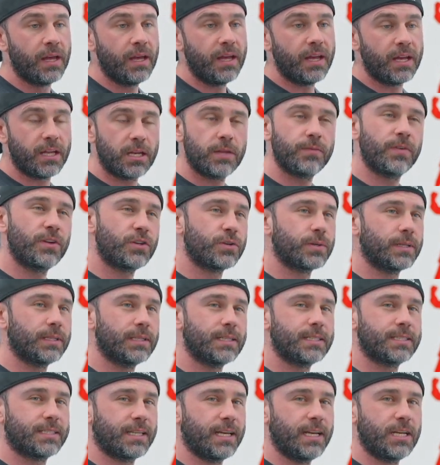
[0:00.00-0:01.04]

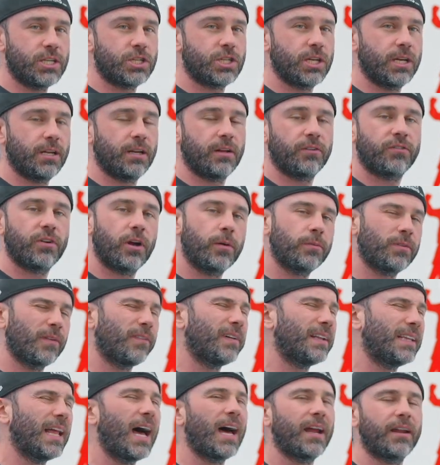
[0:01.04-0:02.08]
individualization, in terms of
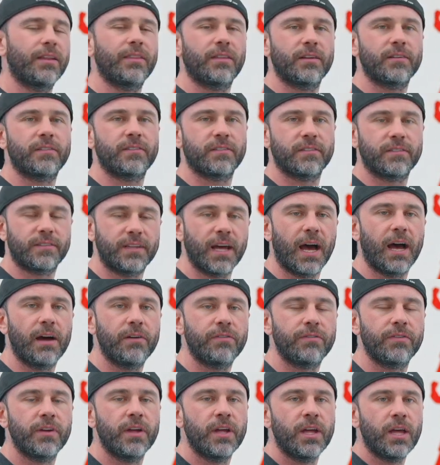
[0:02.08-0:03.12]
a lot of this
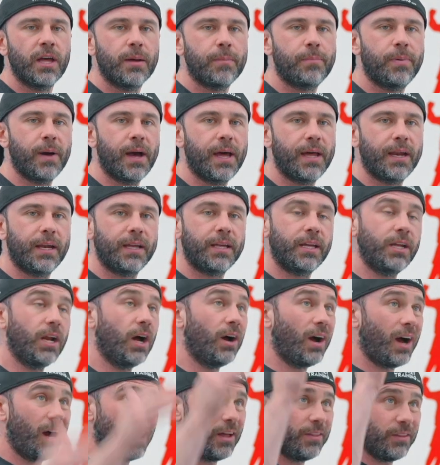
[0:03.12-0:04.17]
stuff. But, you know,
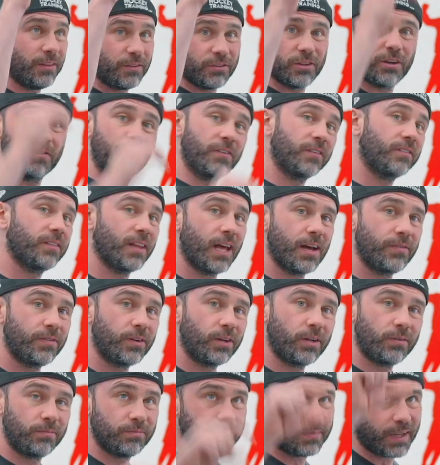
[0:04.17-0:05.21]
on the surface
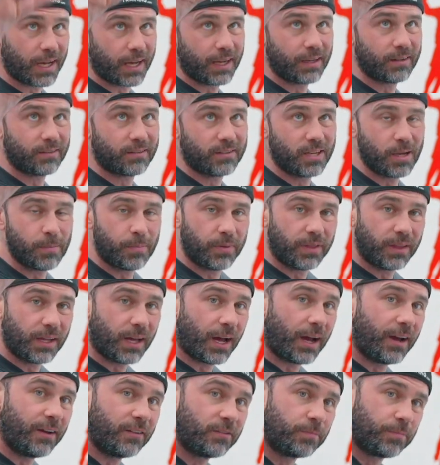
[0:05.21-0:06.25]
level, that tip of the
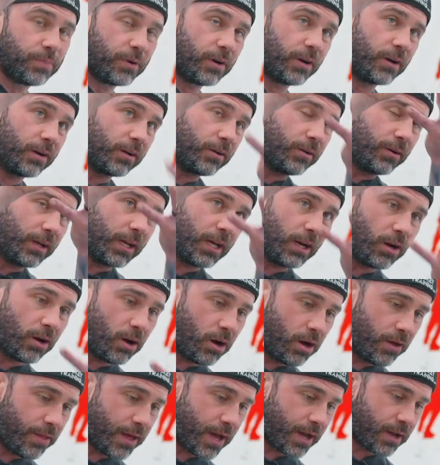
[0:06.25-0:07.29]
iceberg, you get
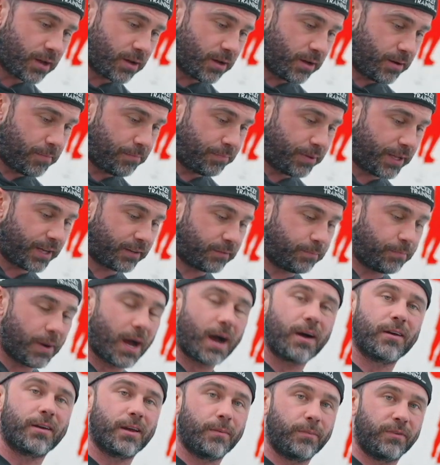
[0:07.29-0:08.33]
all that complex
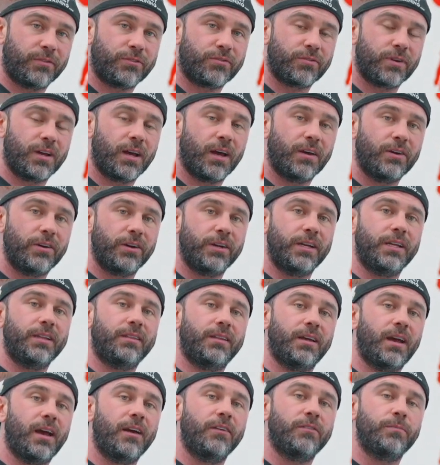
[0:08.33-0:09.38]
biochemistry underneath
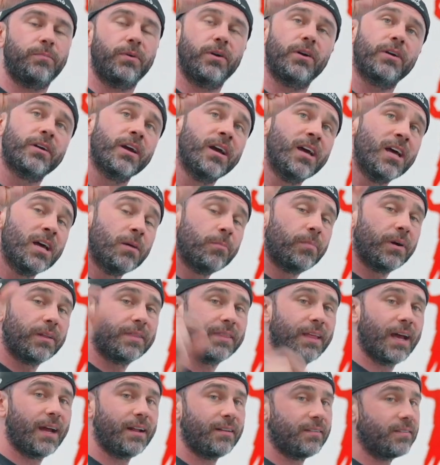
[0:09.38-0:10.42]
the iceberg, but
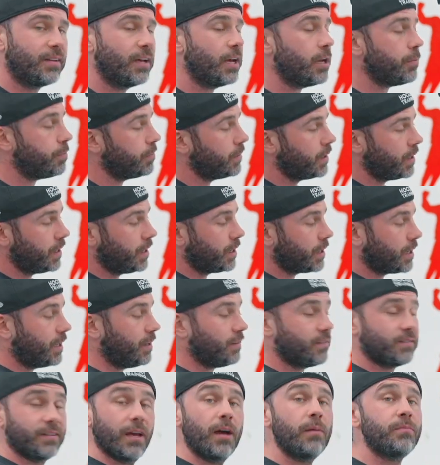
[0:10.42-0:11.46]
that tip
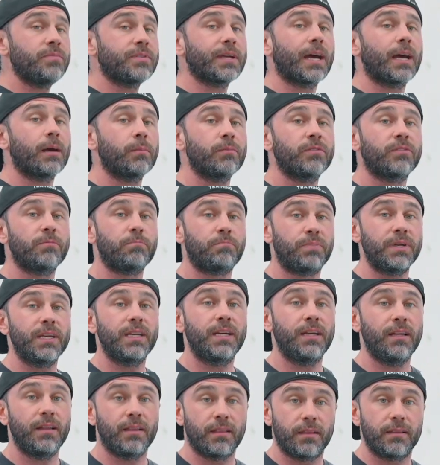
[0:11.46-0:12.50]
can sometimes
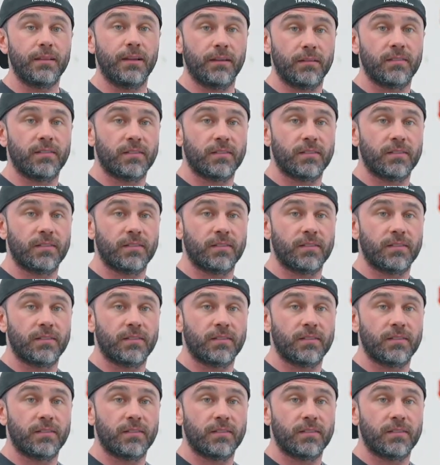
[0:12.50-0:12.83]
be this